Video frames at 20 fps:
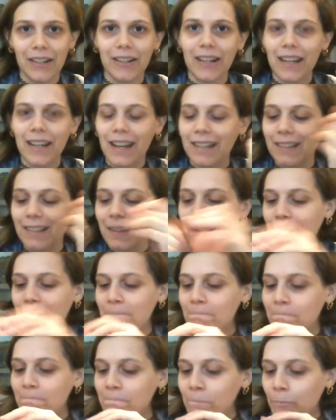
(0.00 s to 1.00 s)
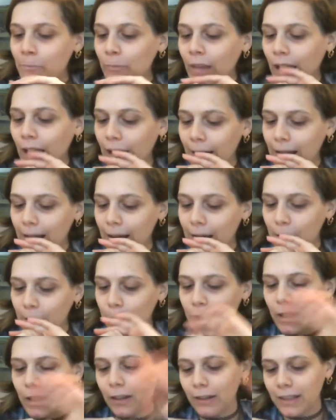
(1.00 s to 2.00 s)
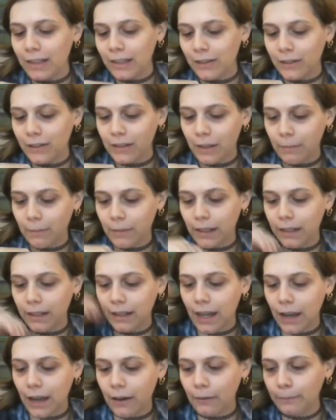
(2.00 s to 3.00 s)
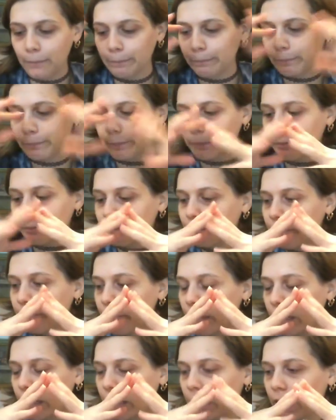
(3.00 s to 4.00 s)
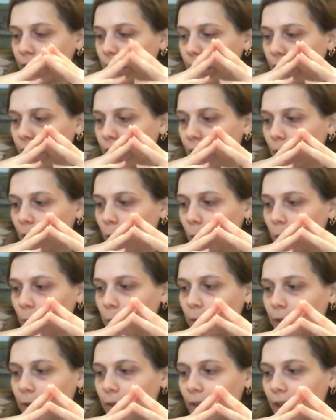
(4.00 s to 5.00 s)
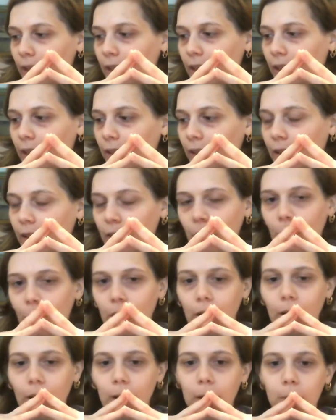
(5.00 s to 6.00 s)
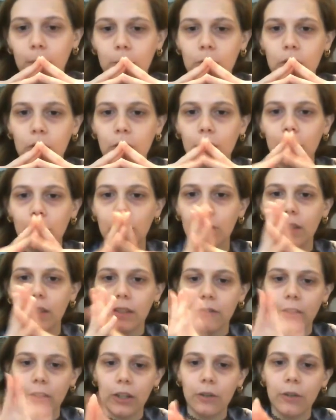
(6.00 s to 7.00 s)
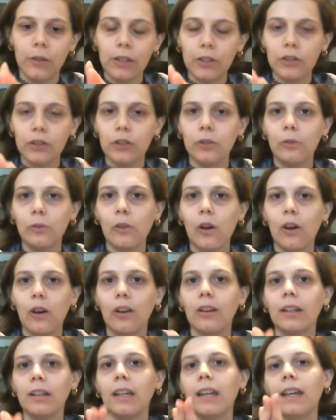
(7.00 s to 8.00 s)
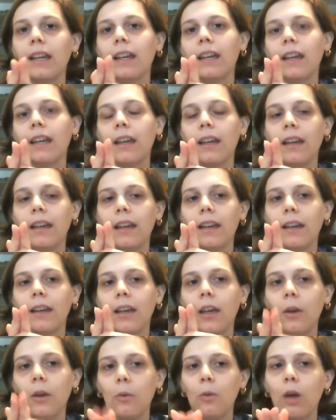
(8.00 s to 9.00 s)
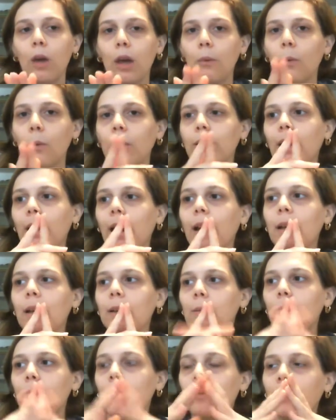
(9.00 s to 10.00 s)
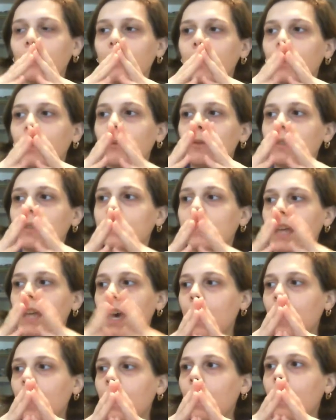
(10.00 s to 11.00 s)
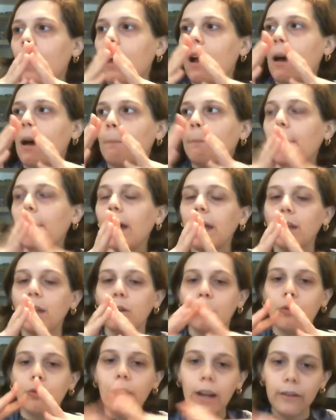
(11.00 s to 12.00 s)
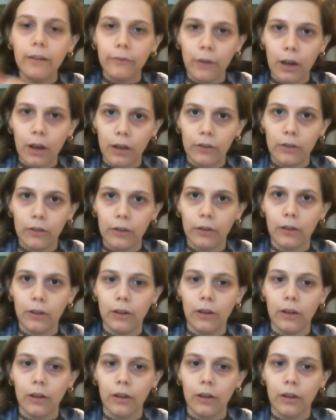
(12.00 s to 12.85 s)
I guess. So that was a little something. Now, one more thing, so this video isn't too long and whatnot. One more thing was that my grandfather,